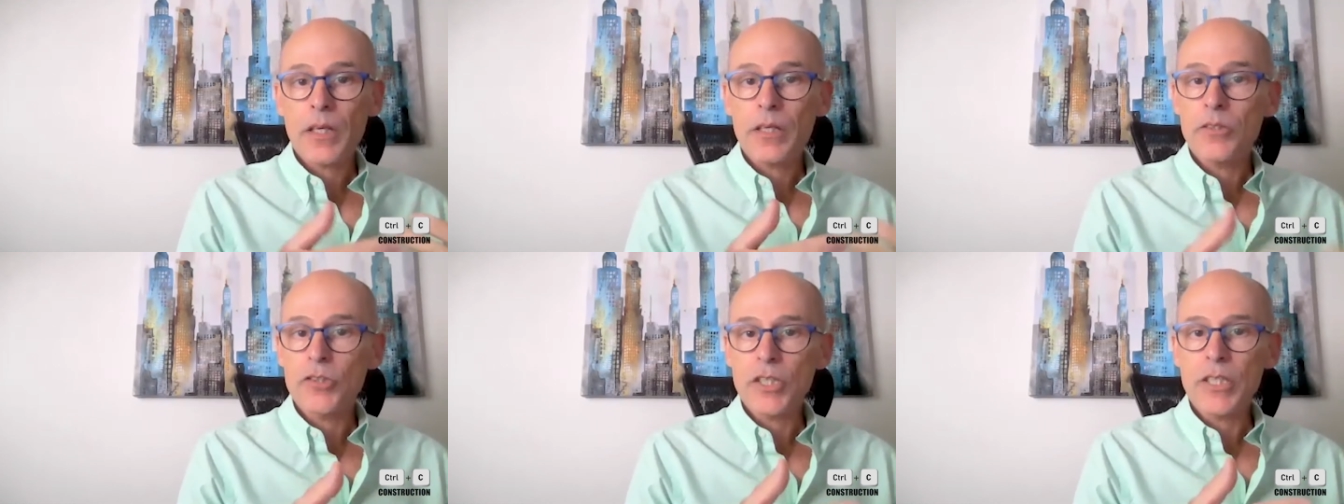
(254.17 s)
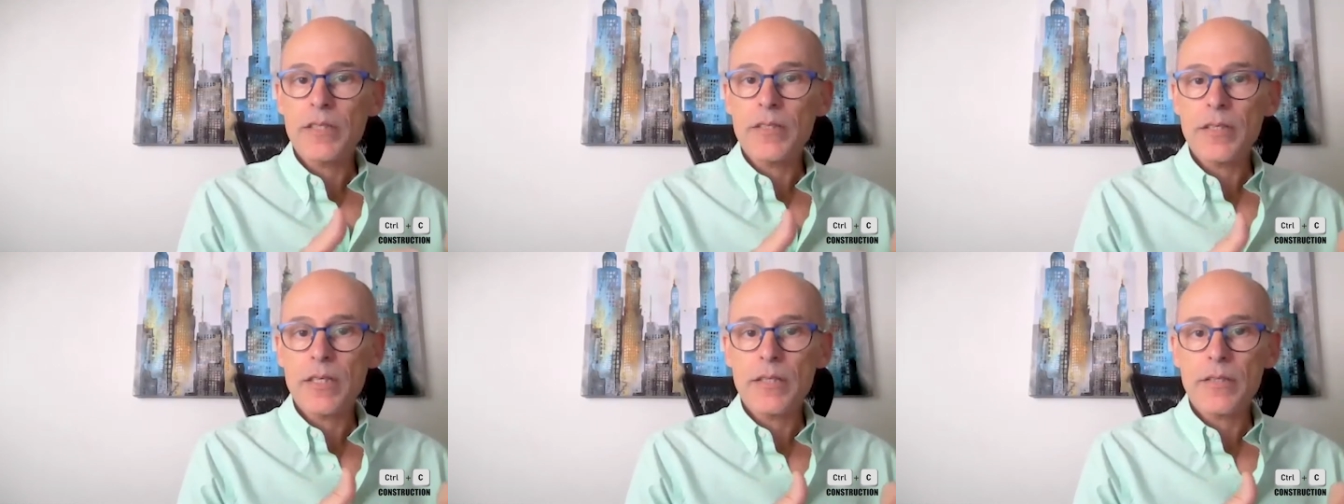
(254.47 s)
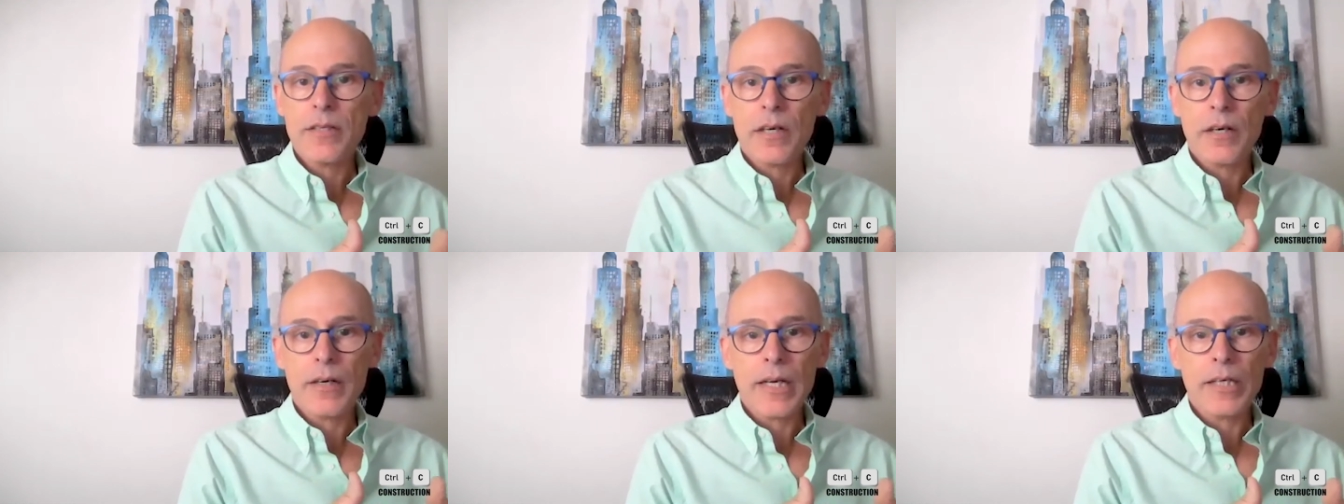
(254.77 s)

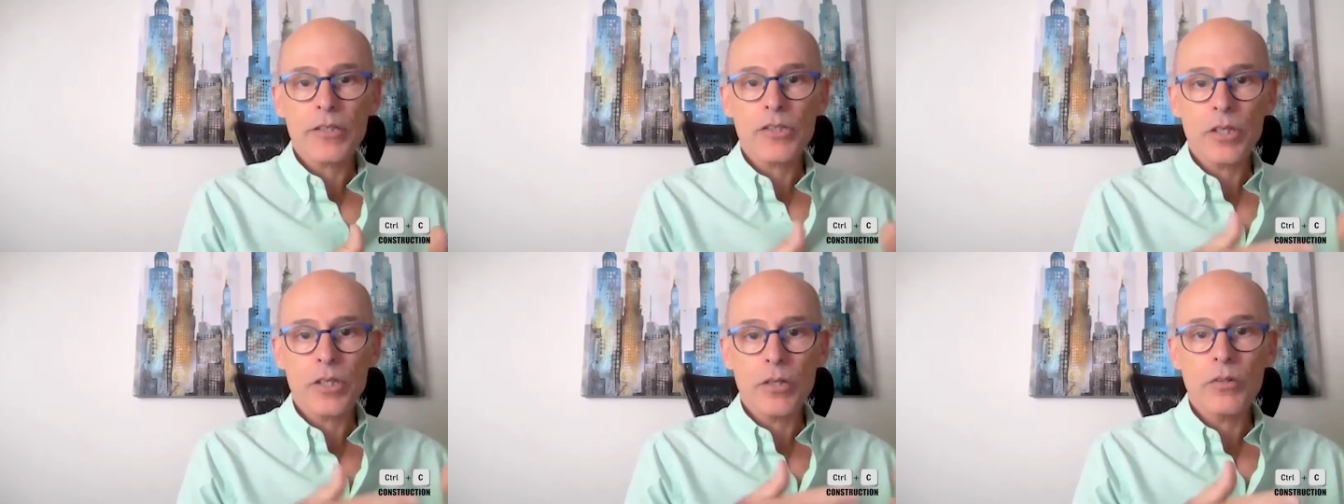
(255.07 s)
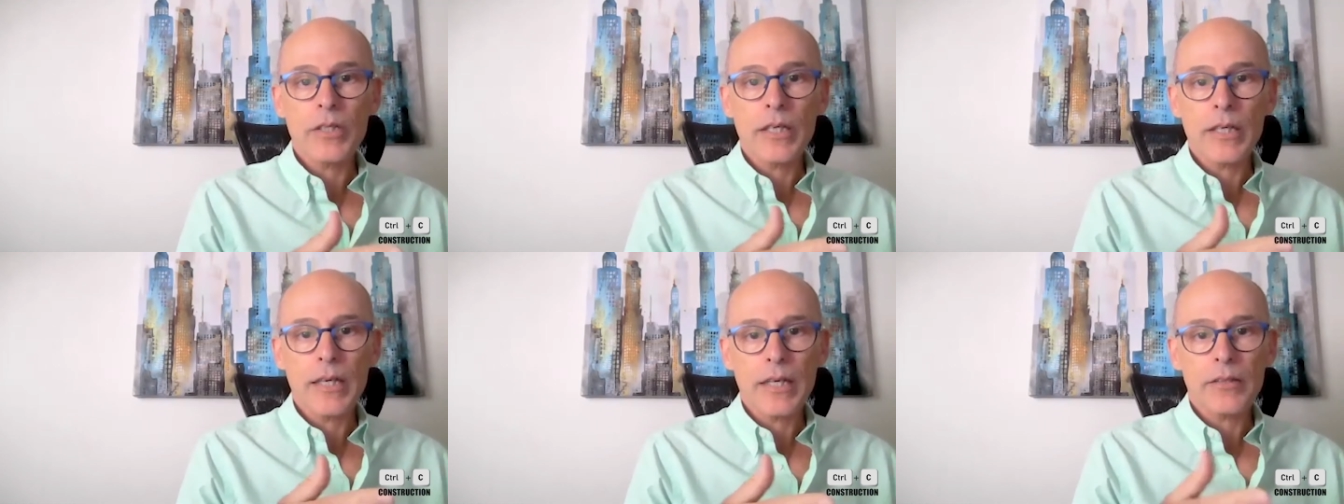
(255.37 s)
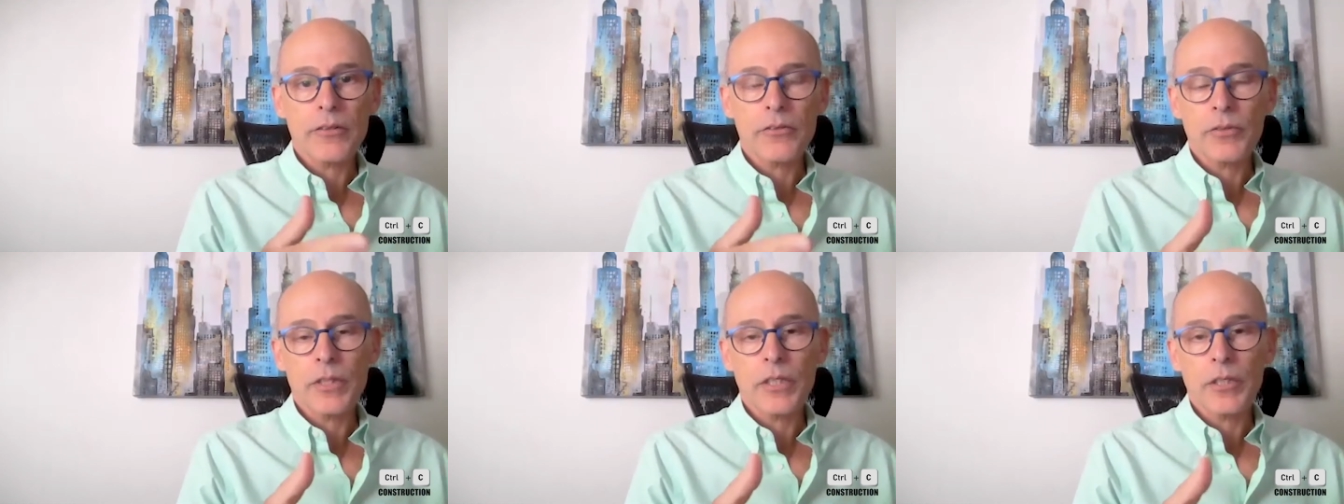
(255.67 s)
GCs are actually looking
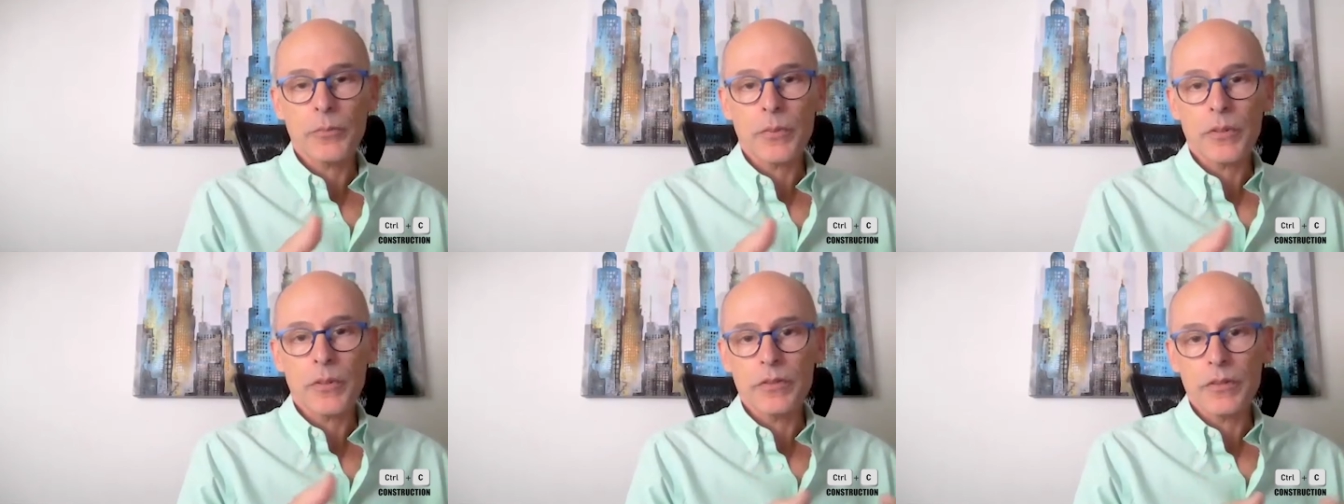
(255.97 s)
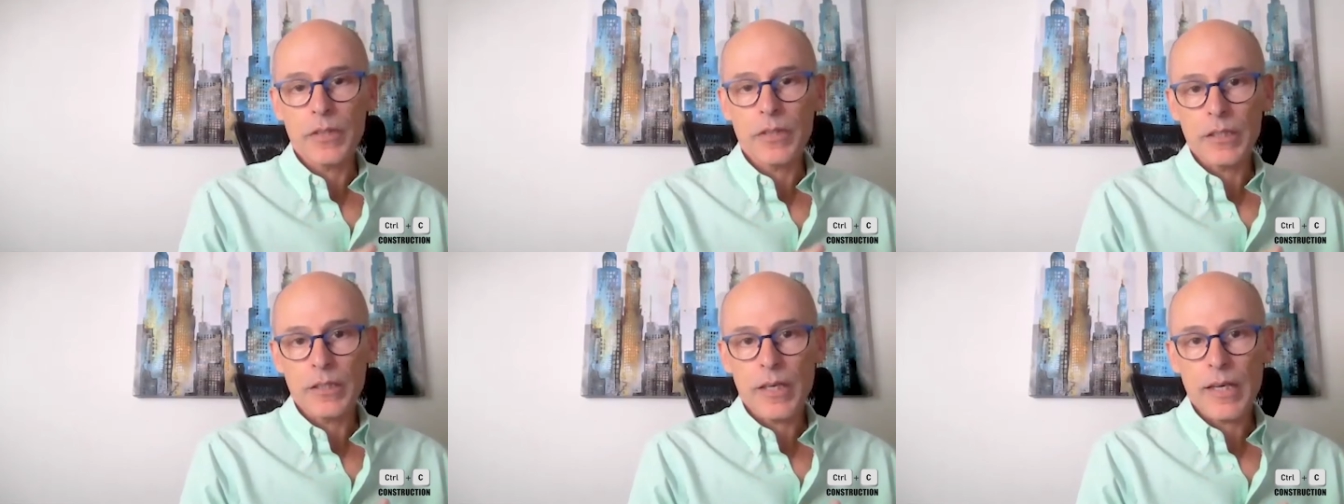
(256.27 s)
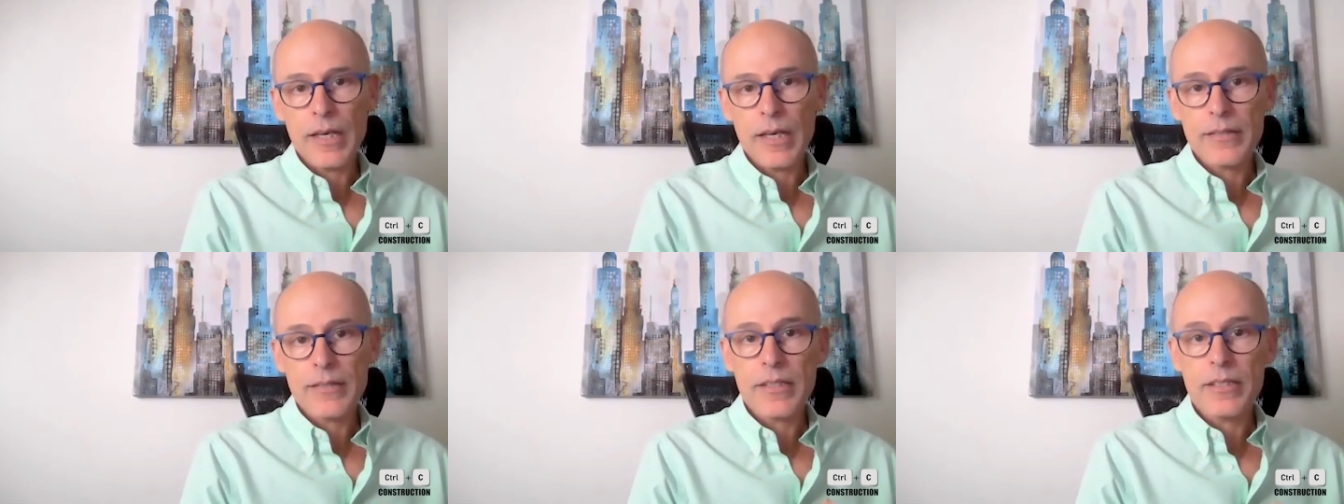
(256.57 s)
at 3D printing
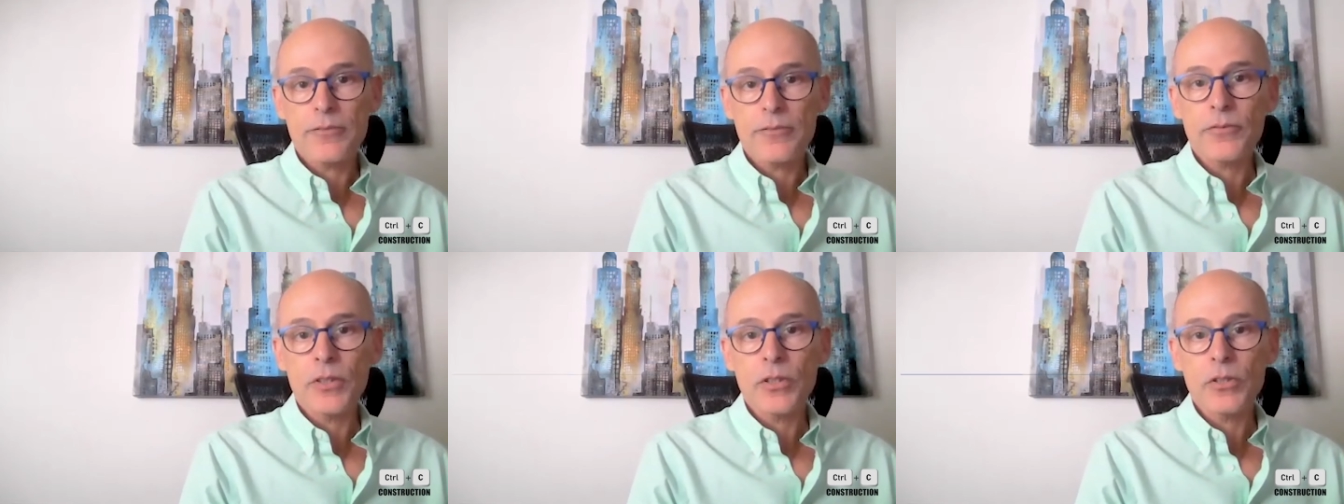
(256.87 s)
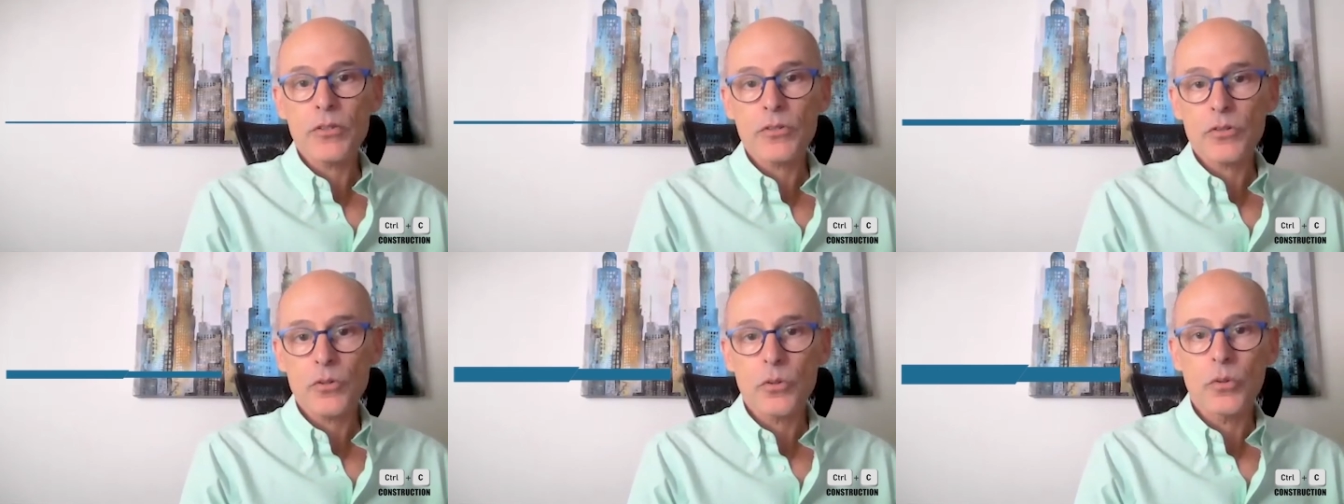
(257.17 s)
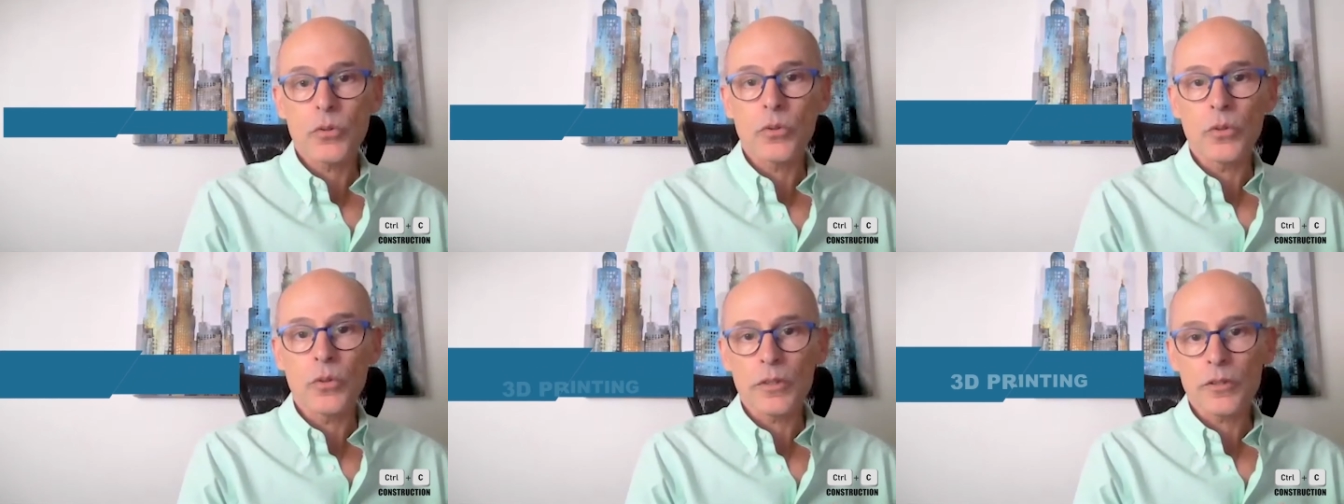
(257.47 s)
as a different
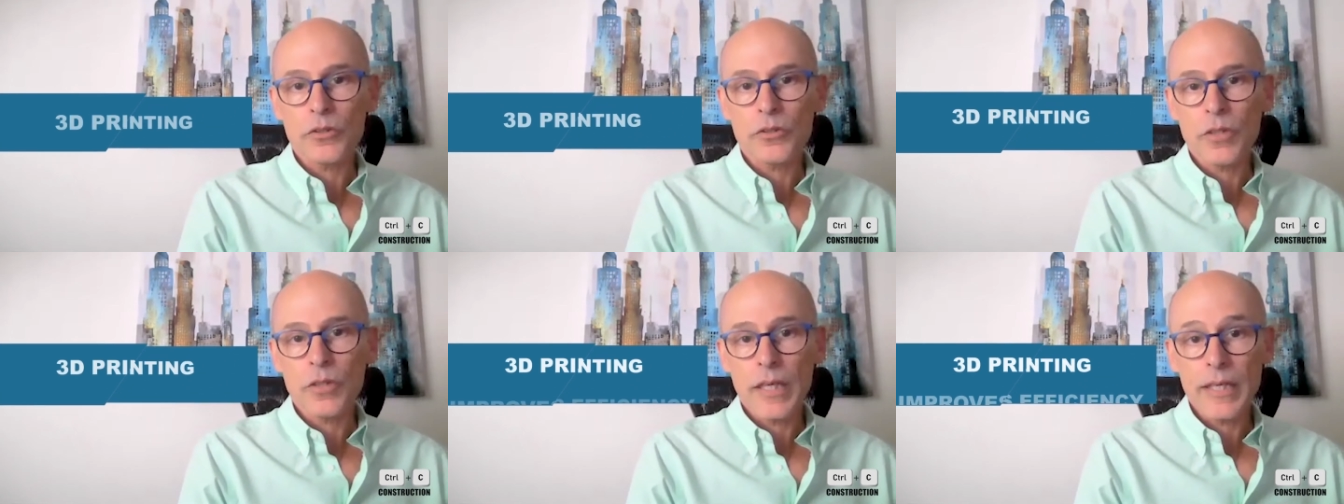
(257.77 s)
tool